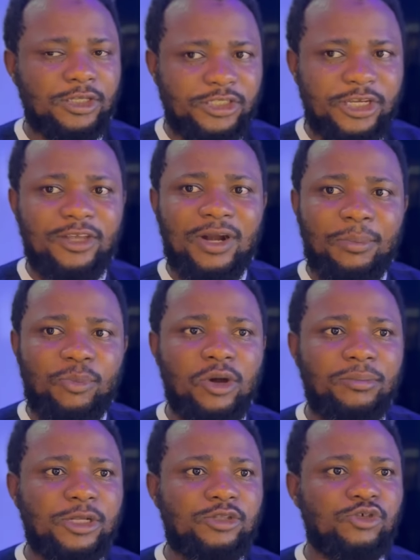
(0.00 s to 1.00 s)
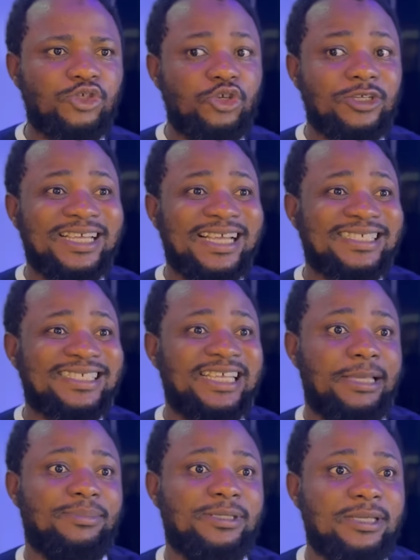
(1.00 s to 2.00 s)
to just
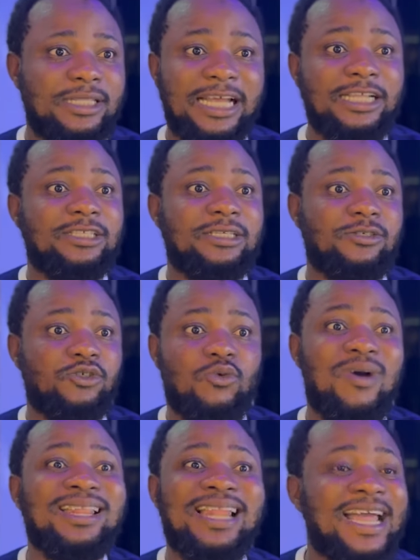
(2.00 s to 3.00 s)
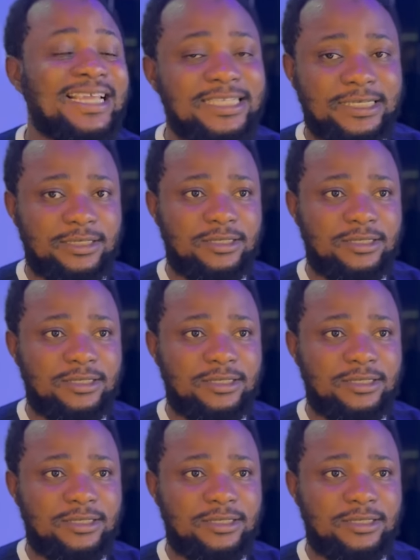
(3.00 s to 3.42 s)
accept that someone lied.